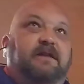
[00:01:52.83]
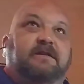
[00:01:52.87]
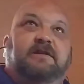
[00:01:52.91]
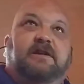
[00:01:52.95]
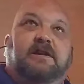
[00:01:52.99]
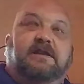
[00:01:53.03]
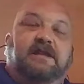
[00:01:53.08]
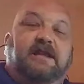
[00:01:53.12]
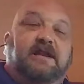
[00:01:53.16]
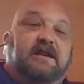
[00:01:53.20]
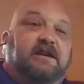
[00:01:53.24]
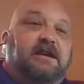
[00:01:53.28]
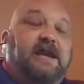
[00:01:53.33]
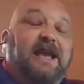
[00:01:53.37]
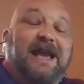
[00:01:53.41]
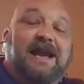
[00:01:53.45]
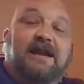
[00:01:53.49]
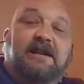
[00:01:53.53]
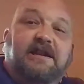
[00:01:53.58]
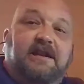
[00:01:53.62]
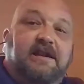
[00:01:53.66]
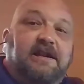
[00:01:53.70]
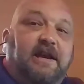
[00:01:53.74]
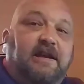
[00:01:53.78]
can, it,
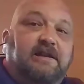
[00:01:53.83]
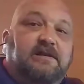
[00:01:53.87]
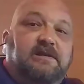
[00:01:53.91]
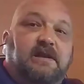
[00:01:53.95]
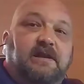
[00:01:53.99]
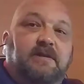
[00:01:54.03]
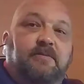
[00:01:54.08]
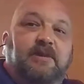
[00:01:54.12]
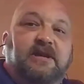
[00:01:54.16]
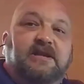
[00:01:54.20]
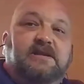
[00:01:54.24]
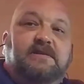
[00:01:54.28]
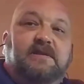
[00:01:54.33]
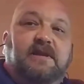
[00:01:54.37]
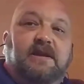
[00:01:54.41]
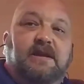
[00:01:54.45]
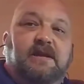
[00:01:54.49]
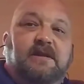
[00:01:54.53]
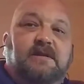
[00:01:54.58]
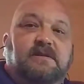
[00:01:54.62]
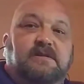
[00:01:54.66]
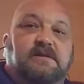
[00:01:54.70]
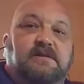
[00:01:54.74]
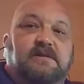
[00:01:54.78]
can it actually be
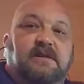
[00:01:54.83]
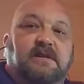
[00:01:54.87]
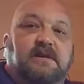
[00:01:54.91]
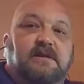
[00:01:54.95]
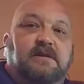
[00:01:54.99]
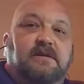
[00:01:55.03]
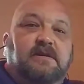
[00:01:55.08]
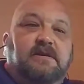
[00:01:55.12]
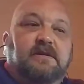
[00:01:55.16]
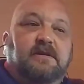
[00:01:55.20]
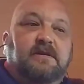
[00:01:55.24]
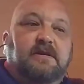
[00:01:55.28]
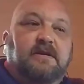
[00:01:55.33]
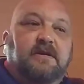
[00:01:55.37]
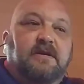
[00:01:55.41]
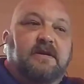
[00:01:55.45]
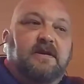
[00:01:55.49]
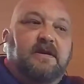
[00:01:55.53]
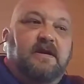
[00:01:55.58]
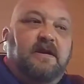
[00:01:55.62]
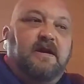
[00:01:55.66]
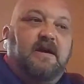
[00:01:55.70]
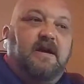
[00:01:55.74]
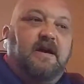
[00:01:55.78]
seized?
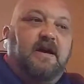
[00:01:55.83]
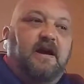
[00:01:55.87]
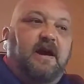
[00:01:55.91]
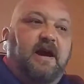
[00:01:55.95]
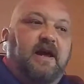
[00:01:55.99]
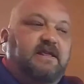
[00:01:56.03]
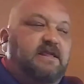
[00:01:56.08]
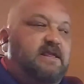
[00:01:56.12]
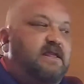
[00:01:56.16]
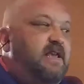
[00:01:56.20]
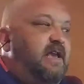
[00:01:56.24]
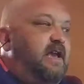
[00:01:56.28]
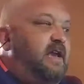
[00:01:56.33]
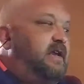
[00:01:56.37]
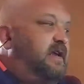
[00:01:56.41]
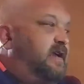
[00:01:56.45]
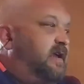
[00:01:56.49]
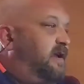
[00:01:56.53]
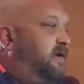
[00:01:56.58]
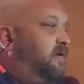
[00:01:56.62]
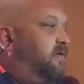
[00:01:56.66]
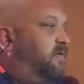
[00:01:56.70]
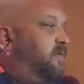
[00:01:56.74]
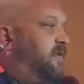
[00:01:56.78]
I think
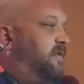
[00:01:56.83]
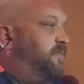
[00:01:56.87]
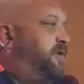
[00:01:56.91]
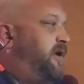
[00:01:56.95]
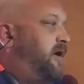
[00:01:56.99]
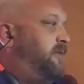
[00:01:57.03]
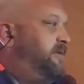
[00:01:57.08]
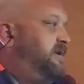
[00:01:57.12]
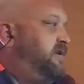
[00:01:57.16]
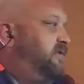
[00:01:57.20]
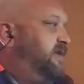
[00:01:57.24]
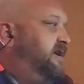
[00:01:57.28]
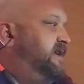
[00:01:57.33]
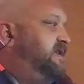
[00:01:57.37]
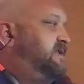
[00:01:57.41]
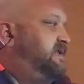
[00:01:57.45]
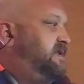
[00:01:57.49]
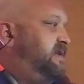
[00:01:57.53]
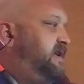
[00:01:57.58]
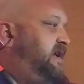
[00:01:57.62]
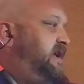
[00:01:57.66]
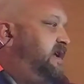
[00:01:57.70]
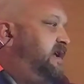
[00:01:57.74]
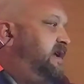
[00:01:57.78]
we're probably going to
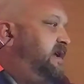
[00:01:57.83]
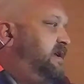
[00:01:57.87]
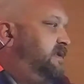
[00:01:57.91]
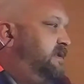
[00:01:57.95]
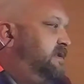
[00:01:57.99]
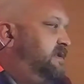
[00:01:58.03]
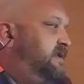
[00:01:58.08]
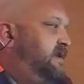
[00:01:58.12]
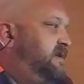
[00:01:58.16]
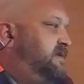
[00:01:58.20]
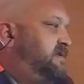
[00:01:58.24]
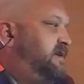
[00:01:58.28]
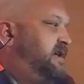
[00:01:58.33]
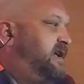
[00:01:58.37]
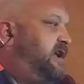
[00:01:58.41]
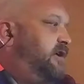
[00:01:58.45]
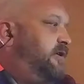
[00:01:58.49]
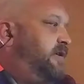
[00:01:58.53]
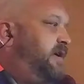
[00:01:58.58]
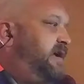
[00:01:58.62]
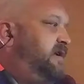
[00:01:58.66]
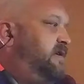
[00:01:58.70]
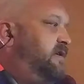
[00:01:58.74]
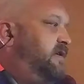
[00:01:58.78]
see this
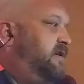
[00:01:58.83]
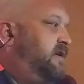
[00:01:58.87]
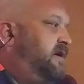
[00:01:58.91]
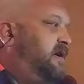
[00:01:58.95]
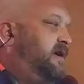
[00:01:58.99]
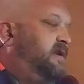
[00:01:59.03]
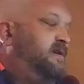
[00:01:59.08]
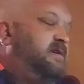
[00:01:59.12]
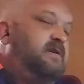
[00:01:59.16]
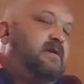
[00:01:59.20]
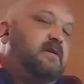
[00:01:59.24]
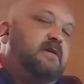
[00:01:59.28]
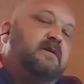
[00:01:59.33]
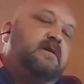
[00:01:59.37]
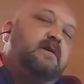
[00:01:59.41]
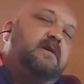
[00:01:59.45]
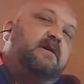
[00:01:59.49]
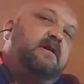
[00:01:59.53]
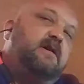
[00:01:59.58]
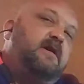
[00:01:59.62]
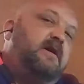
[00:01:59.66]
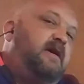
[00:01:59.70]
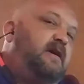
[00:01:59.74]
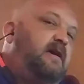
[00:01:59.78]
carried on
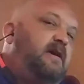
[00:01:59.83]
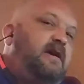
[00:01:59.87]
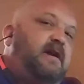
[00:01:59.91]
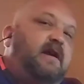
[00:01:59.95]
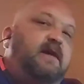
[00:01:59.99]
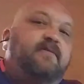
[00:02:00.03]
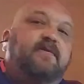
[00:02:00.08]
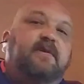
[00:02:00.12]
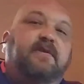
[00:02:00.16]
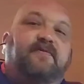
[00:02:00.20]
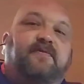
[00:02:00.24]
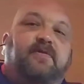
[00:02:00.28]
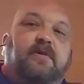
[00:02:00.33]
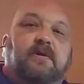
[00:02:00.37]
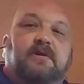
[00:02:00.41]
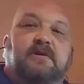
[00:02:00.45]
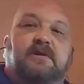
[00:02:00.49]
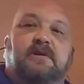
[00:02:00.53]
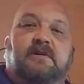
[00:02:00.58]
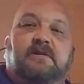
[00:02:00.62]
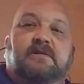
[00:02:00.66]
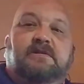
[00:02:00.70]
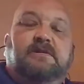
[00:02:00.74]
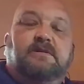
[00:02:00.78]
even
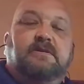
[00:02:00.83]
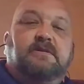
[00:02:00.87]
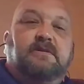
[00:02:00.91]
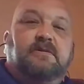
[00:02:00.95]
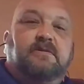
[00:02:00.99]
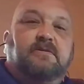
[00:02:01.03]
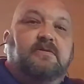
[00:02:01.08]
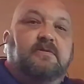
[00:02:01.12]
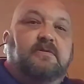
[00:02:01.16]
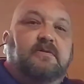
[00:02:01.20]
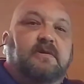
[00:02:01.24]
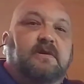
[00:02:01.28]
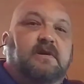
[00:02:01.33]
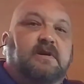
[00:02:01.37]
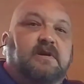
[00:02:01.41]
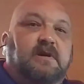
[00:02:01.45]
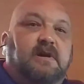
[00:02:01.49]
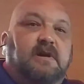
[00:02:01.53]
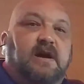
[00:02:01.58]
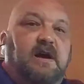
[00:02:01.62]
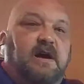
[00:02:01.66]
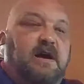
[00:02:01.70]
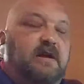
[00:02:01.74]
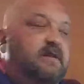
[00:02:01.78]
further to
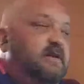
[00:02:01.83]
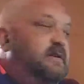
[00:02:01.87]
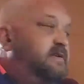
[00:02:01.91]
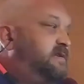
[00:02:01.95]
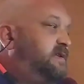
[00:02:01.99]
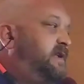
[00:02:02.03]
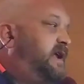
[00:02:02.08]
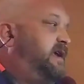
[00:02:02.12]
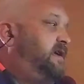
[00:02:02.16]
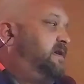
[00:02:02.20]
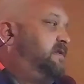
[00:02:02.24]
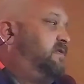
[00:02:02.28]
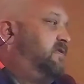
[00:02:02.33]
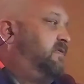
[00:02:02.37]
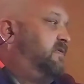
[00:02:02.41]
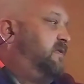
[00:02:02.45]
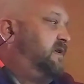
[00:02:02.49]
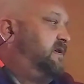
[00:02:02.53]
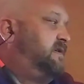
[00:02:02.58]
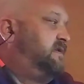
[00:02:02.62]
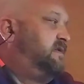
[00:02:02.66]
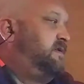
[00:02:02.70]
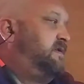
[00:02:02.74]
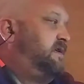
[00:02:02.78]
uh, the state court